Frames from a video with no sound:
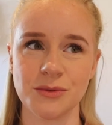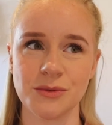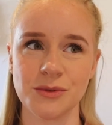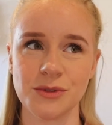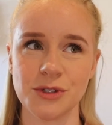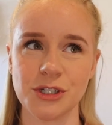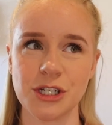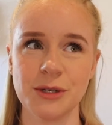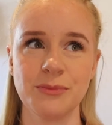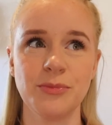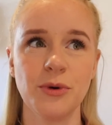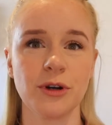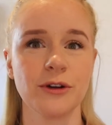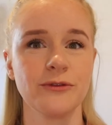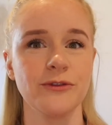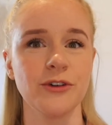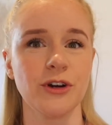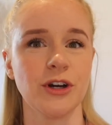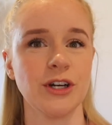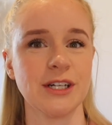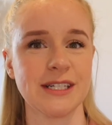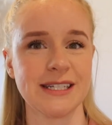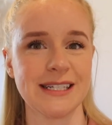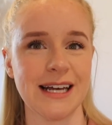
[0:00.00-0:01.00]
she bought it for
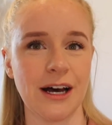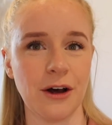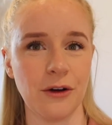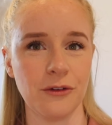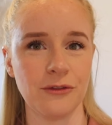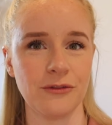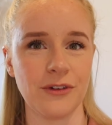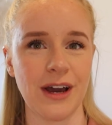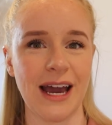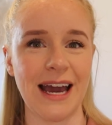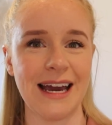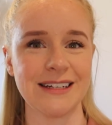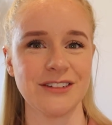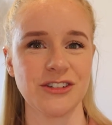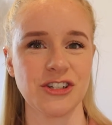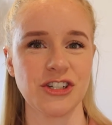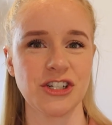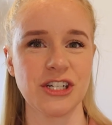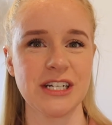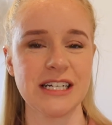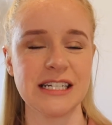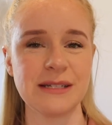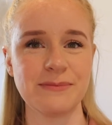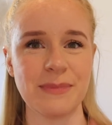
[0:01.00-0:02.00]
herself, and
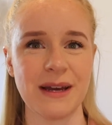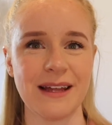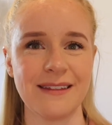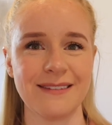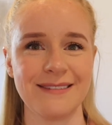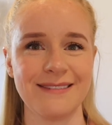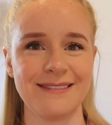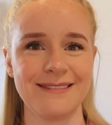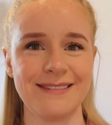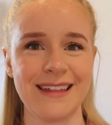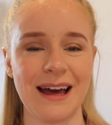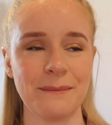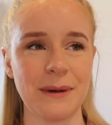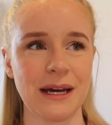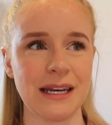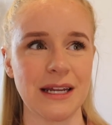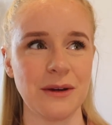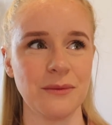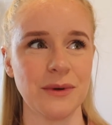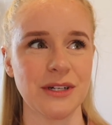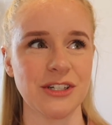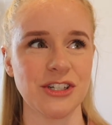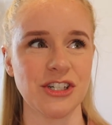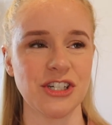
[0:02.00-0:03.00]
she spent that
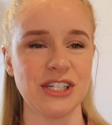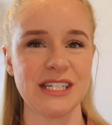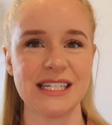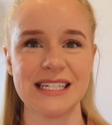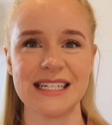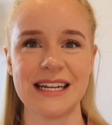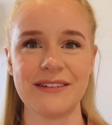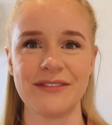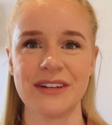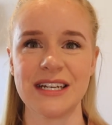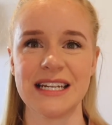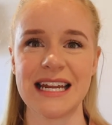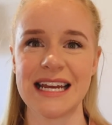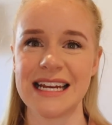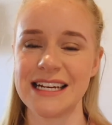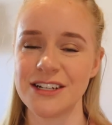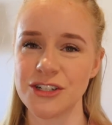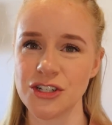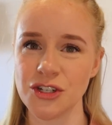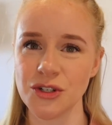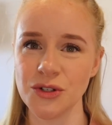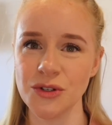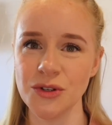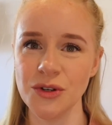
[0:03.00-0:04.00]
money when she didn't even
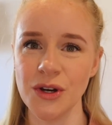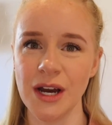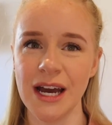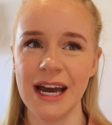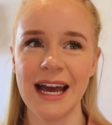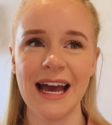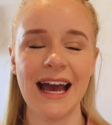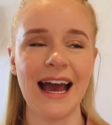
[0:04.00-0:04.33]
need to,